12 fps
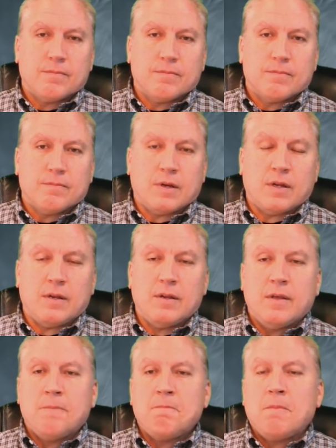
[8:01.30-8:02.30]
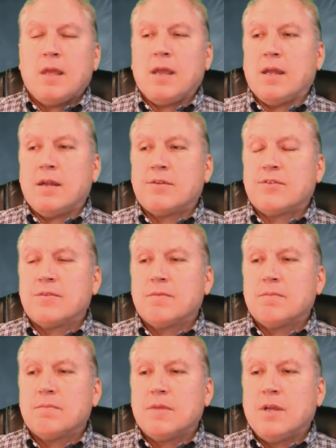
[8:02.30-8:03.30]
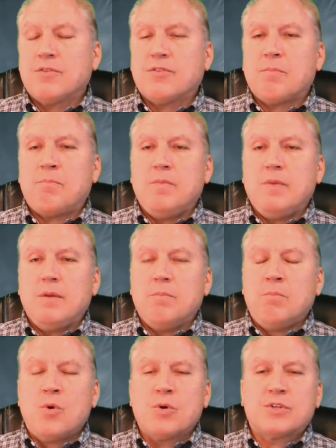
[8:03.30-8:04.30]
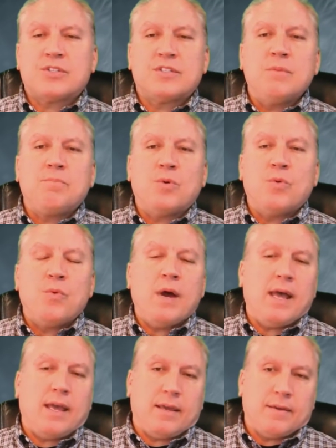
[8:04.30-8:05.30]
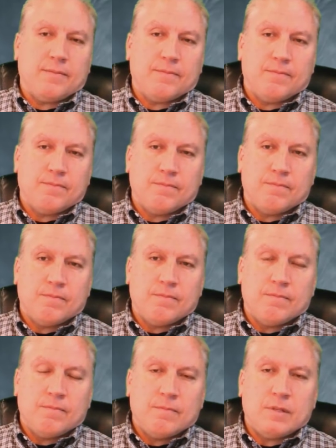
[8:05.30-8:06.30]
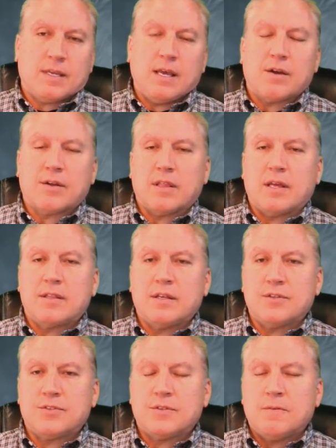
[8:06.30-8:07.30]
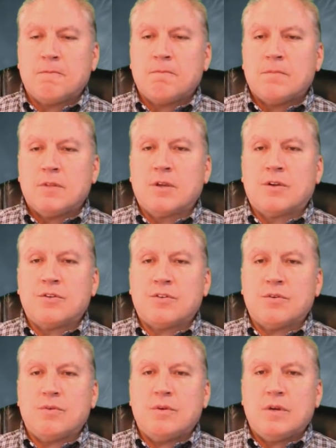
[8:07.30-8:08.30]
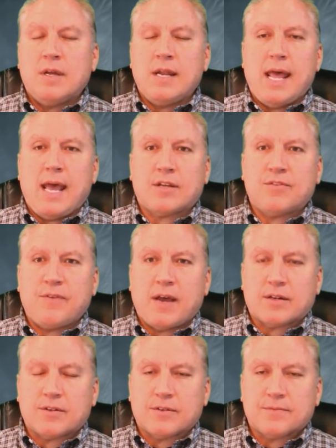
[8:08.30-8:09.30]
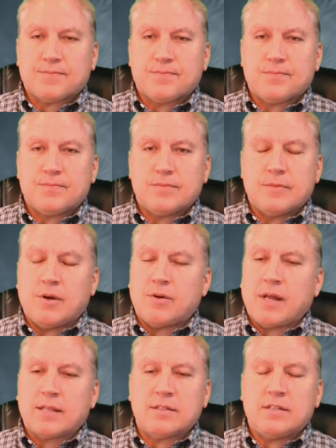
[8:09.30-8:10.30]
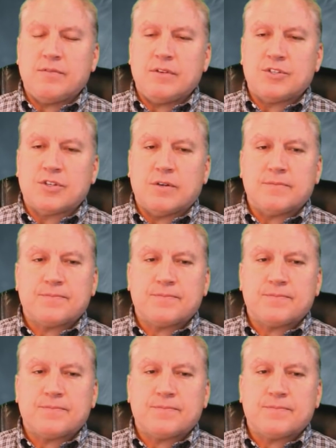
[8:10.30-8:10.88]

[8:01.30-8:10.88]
Right? And here's a more simple way to calculate this. You can do an X factor. No, not the TV show.